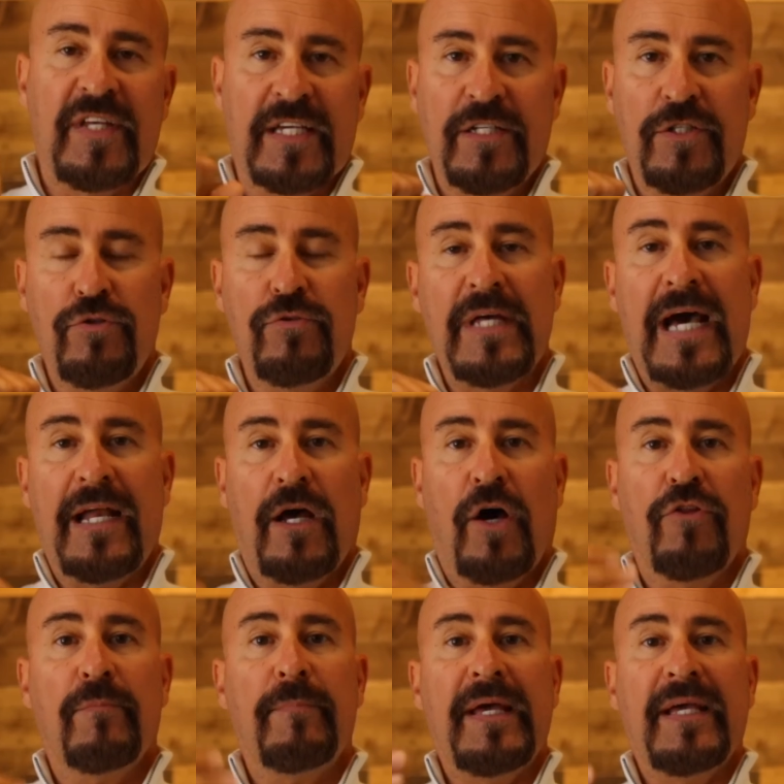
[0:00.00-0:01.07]
they can do that.
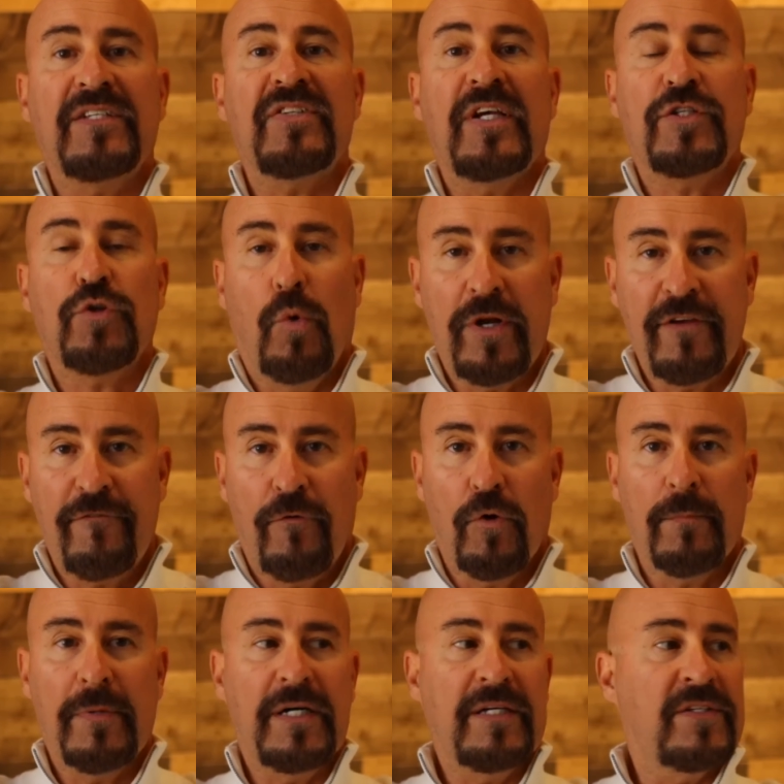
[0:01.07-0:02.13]
Other banks say
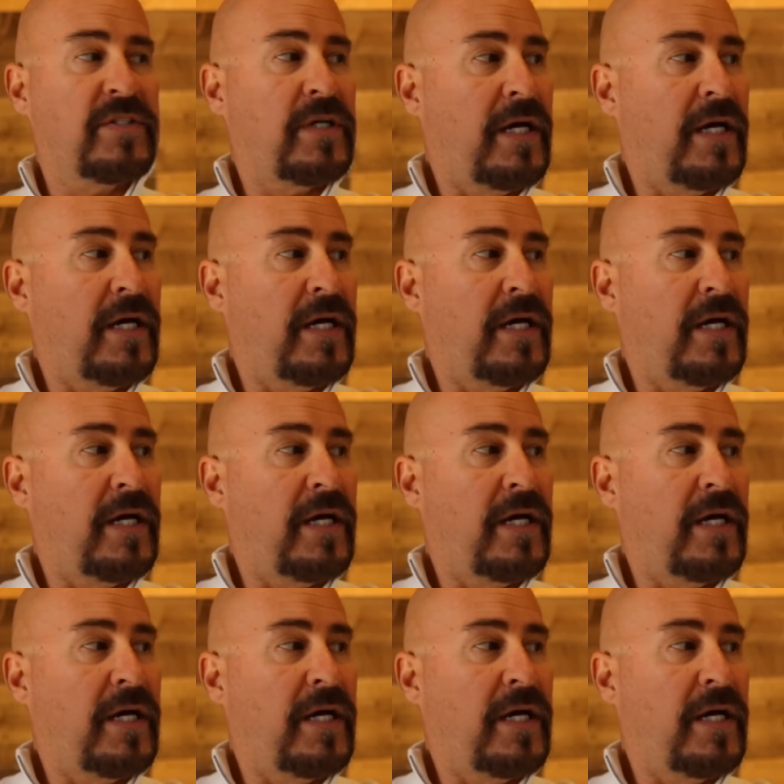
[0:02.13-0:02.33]
24 months.